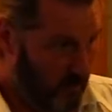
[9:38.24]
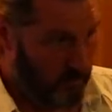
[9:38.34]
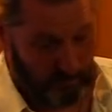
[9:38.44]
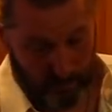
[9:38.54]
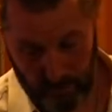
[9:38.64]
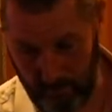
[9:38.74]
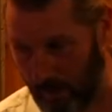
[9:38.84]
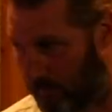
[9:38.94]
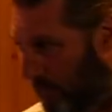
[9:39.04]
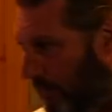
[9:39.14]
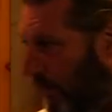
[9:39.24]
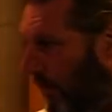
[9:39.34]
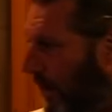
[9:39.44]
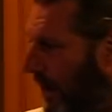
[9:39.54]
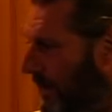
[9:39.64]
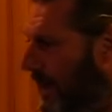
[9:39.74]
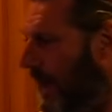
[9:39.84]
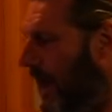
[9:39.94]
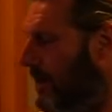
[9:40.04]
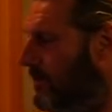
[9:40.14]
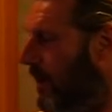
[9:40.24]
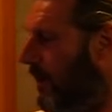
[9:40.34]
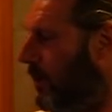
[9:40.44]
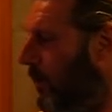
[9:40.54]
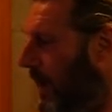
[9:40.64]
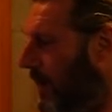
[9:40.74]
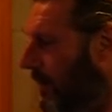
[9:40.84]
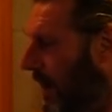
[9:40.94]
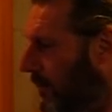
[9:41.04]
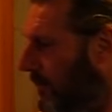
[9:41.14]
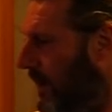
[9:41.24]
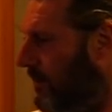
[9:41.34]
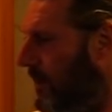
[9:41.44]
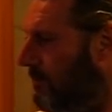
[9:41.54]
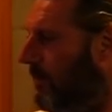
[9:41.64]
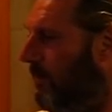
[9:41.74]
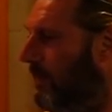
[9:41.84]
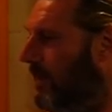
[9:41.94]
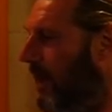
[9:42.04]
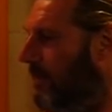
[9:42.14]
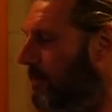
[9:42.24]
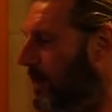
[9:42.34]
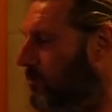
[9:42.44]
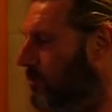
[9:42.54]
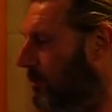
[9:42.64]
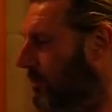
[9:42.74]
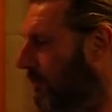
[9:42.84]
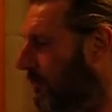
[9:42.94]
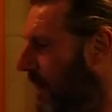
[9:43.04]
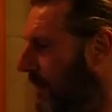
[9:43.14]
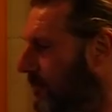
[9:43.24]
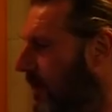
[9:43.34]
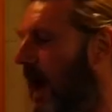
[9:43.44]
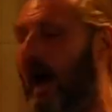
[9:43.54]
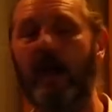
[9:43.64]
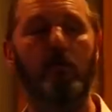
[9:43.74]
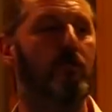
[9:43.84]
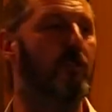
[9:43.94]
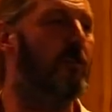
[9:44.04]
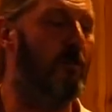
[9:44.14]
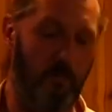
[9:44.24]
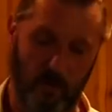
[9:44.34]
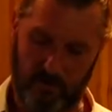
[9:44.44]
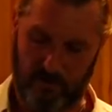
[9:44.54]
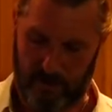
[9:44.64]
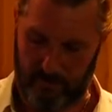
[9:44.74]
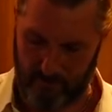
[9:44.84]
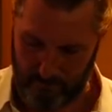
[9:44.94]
who we've heard about before, the Canadians are a queer crowd. They seem to think they are the best troops in France. I was disappointed in